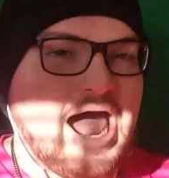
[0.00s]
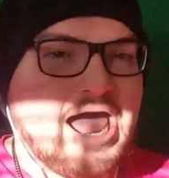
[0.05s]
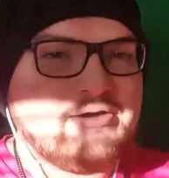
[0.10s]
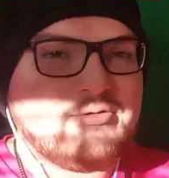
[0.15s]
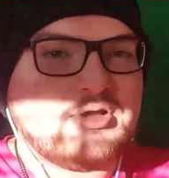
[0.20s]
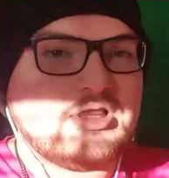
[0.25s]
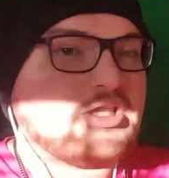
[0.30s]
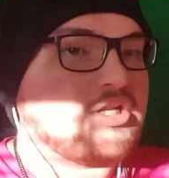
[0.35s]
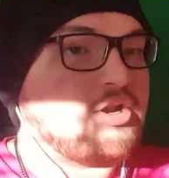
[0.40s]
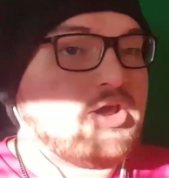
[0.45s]
I
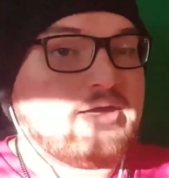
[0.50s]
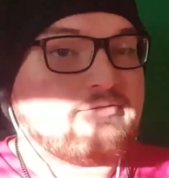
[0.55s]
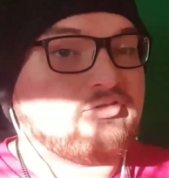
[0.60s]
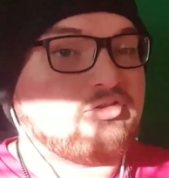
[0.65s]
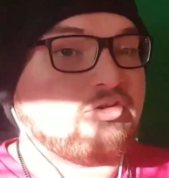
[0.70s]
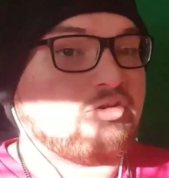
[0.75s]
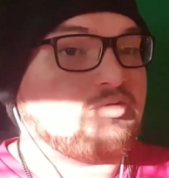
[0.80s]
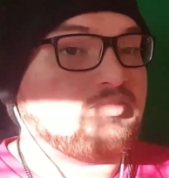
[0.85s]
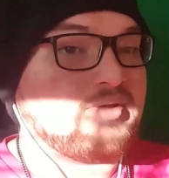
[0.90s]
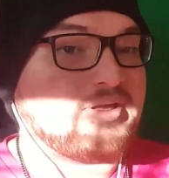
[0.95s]
really don't have
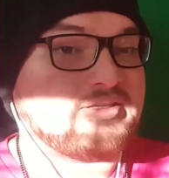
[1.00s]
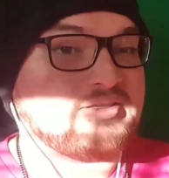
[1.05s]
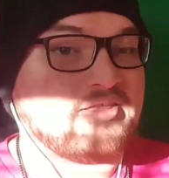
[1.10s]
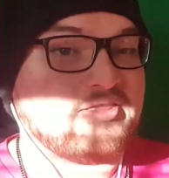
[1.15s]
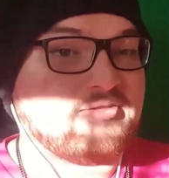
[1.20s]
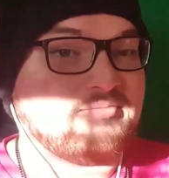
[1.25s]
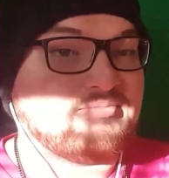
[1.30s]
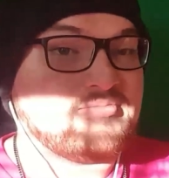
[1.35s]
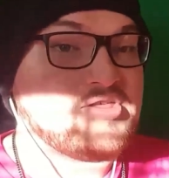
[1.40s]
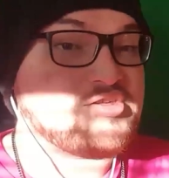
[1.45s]
to explain
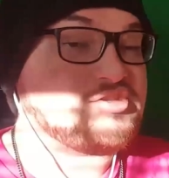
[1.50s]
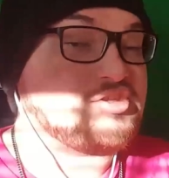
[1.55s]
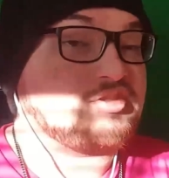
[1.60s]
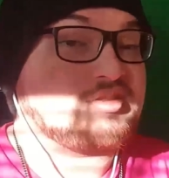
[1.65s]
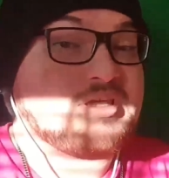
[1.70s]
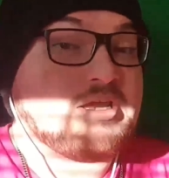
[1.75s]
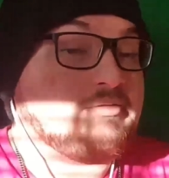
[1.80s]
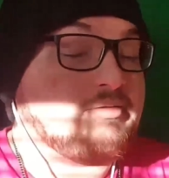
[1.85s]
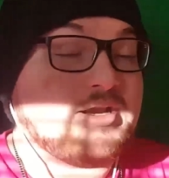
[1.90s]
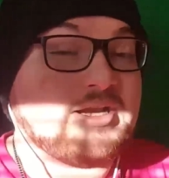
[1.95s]
this. Let's
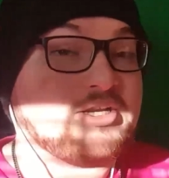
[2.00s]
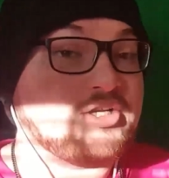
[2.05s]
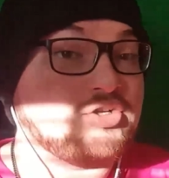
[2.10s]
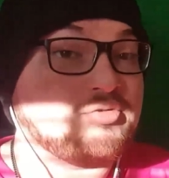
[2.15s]
just get right